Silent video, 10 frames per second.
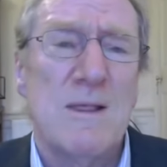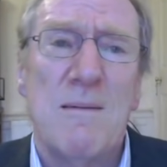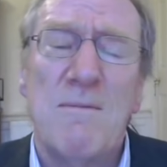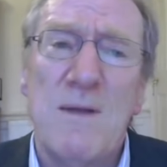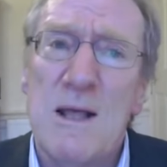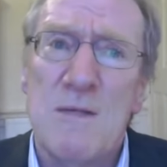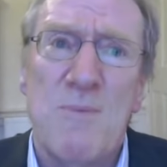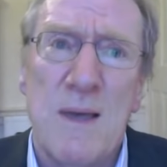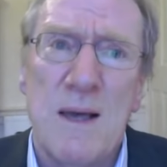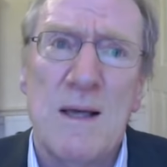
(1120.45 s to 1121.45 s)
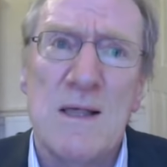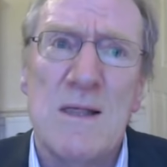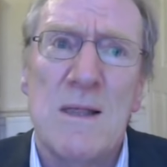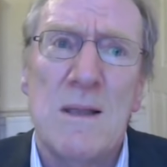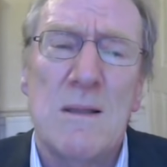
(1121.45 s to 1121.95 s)
But some of it is
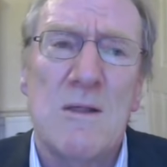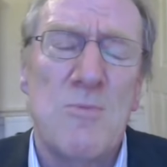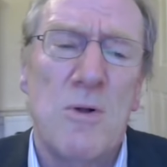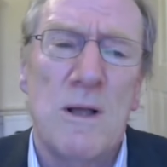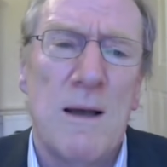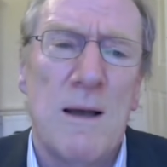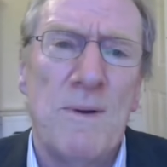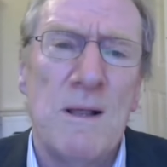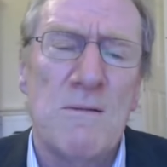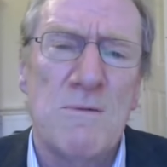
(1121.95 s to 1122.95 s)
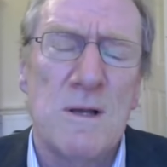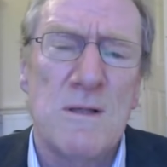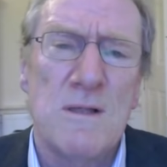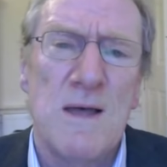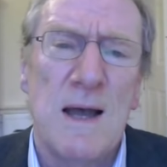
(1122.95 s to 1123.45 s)
because small companies have
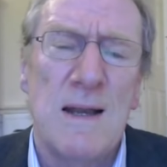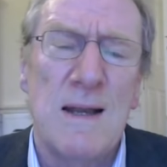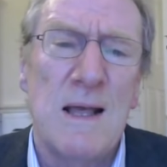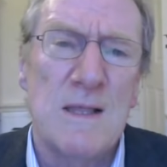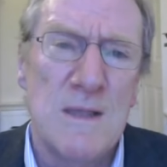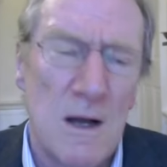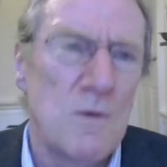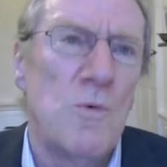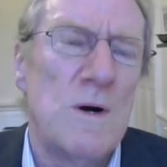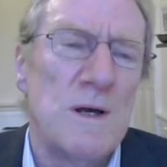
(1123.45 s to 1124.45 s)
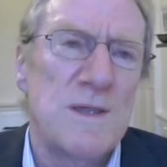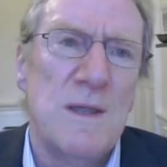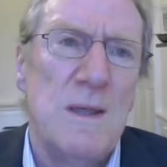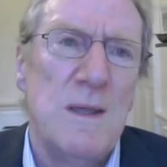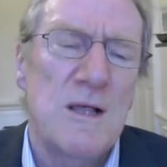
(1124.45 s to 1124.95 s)
just decided it's not
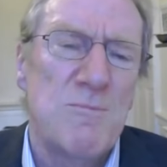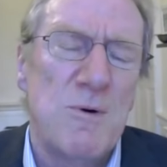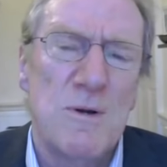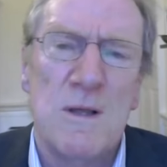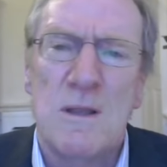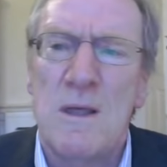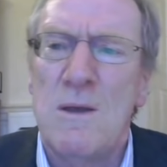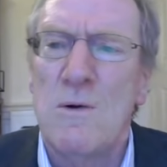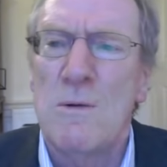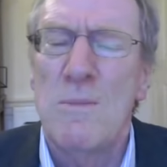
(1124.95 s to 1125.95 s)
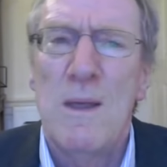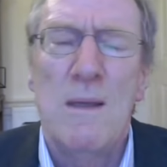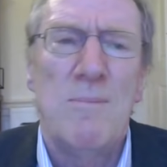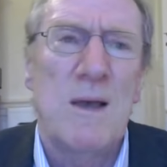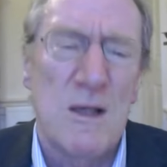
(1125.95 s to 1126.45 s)
worth exporting to Europe
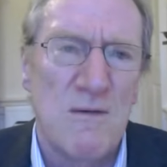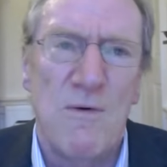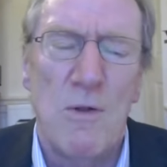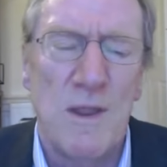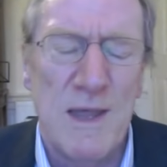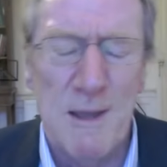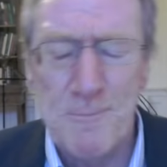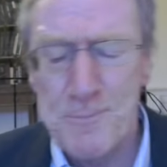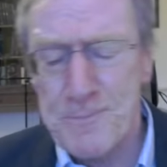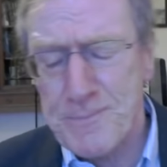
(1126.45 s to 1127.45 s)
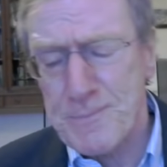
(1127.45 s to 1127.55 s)
because of all the